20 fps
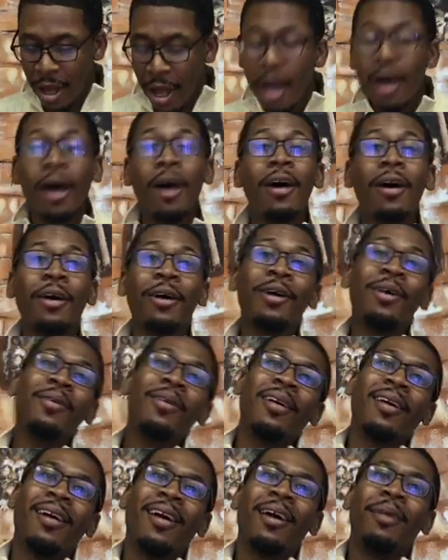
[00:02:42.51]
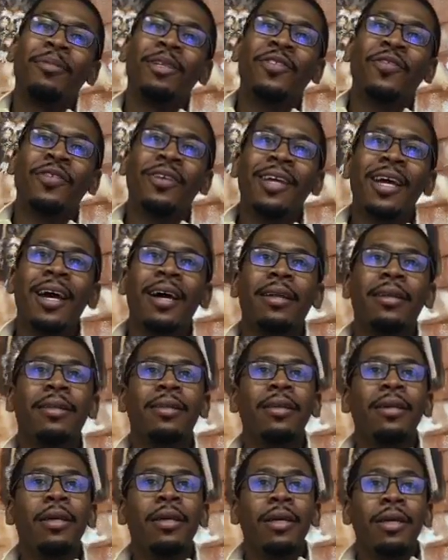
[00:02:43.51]
Uh-oh, almost forgot.
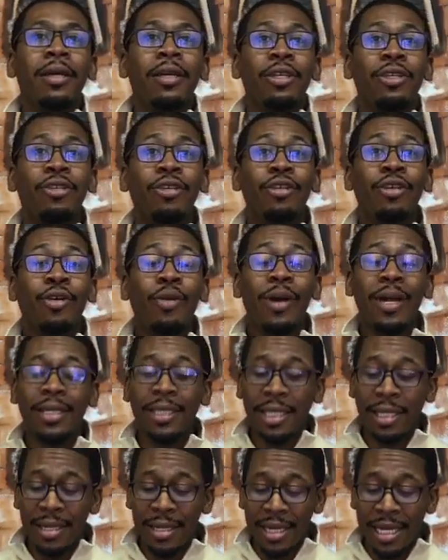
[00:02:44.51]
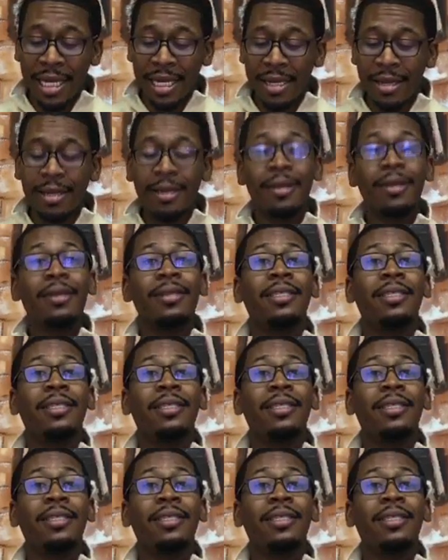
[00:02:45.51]
You're going to need